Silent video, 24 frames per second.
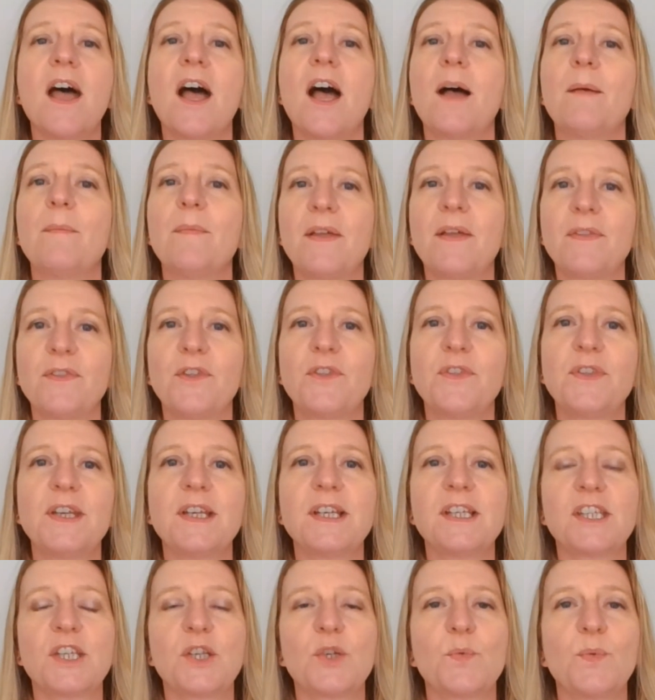and the
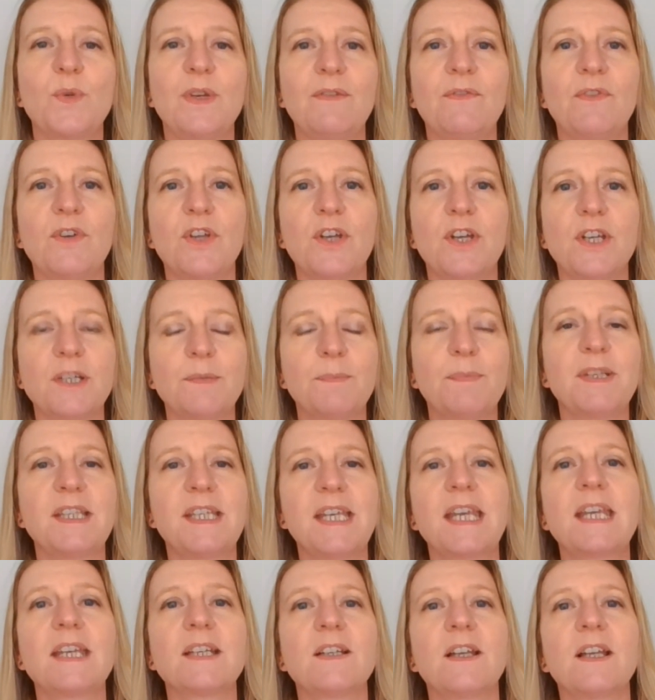things that we've learned,
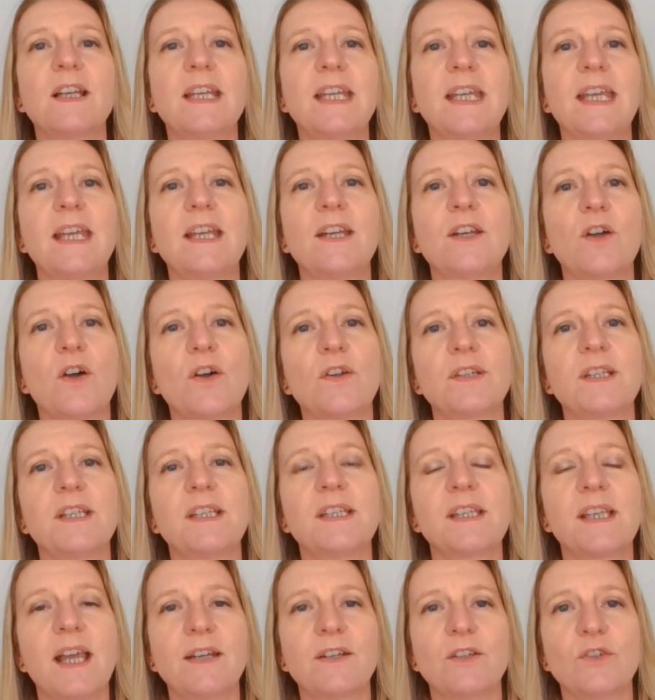particularly in our
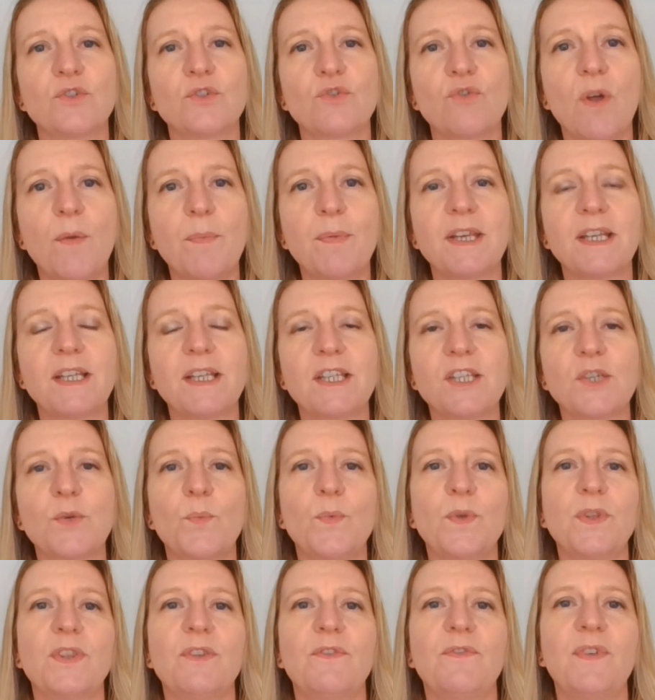designer drop-ins
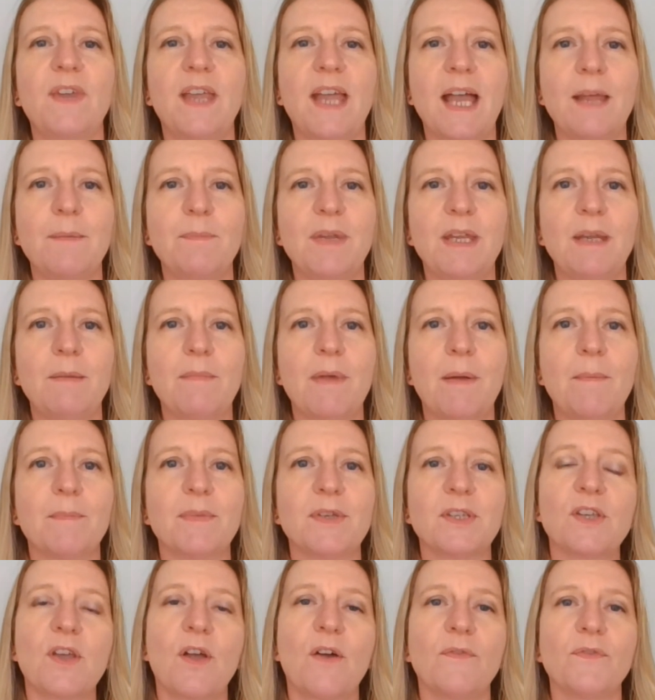with the VIP
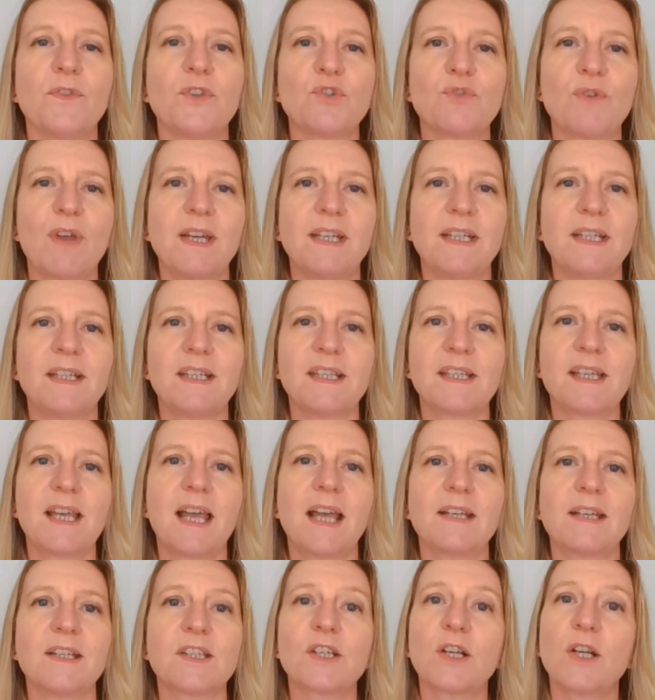members of the Training
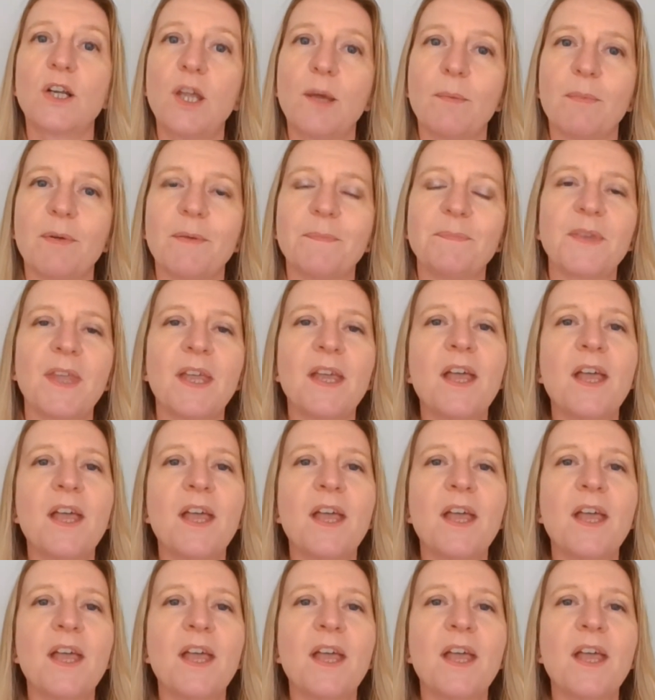Designers Club.